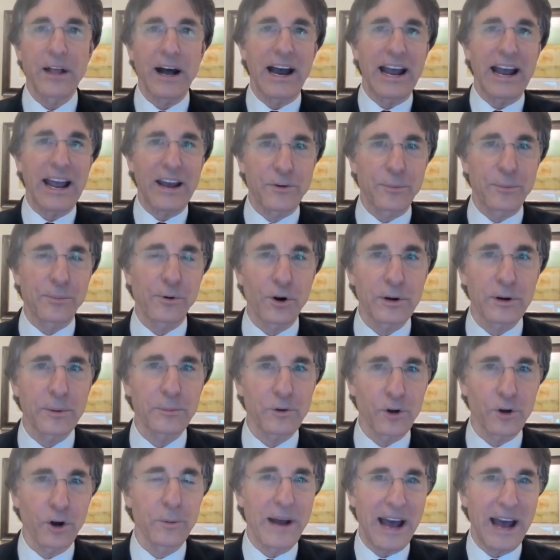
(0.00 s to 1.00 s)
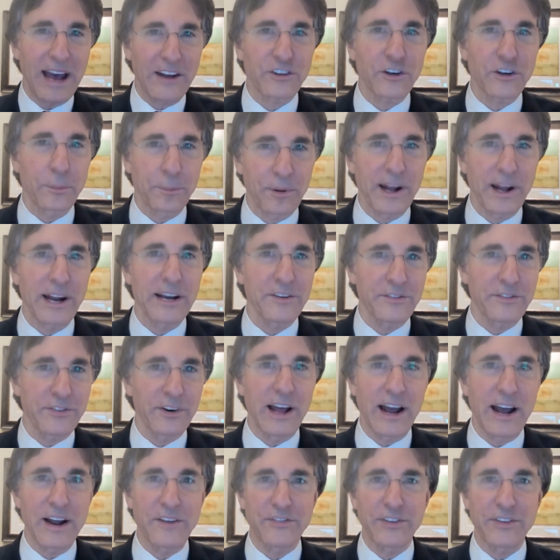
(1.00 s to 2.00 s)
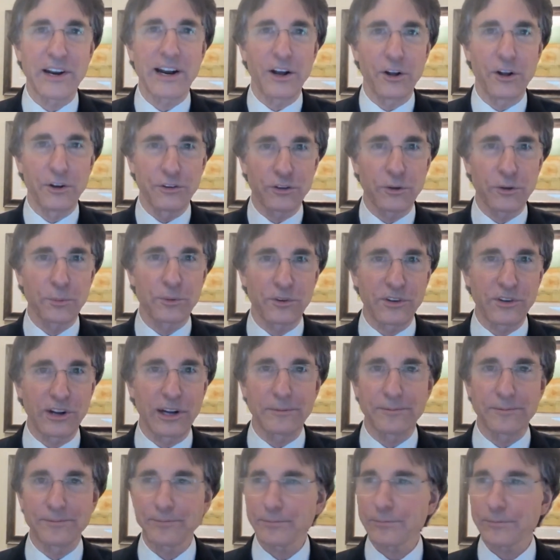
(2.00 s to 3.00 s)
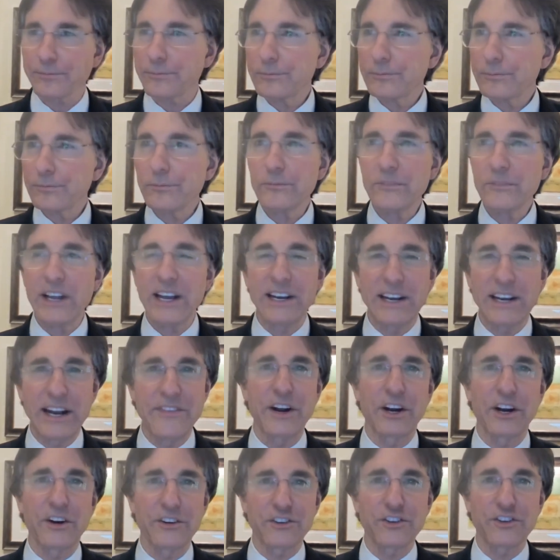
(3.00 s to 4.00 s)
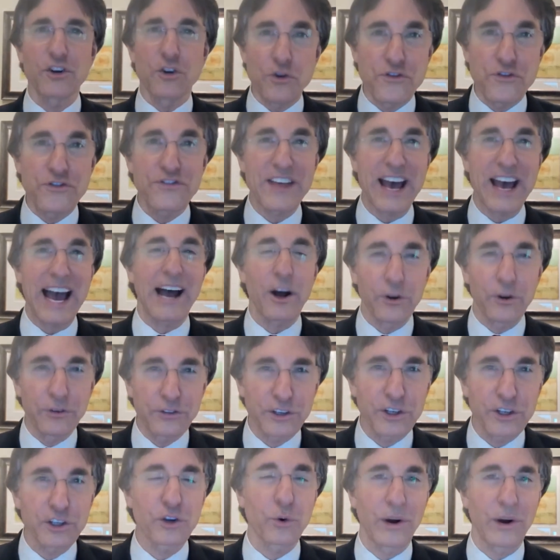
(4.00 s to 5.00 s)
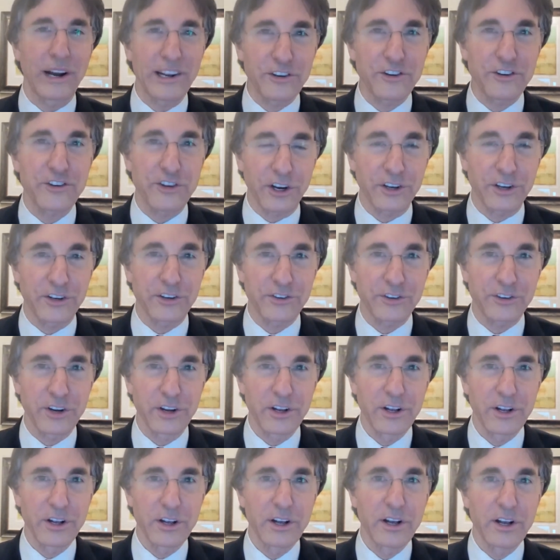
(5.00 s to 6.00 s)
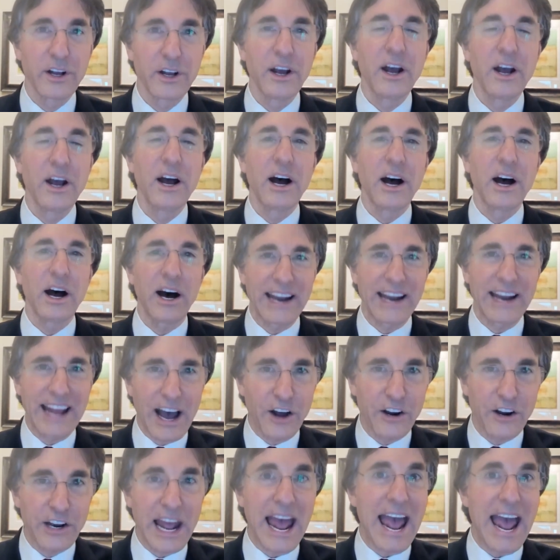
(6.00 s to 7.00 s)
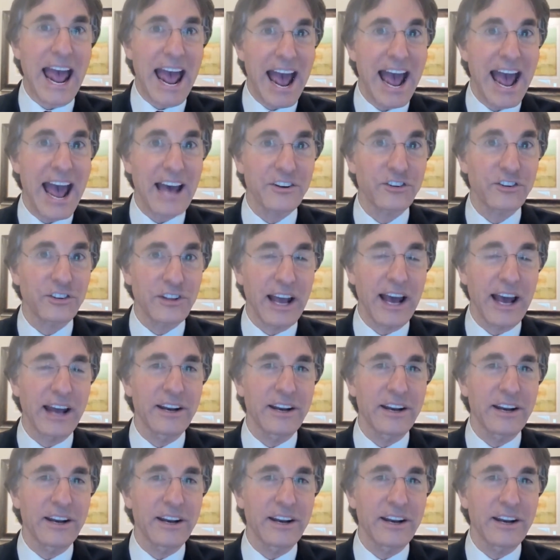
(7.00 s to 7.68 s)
I have a program called Master Planning for Life that I also present. And in there's two thousand questions on how to ask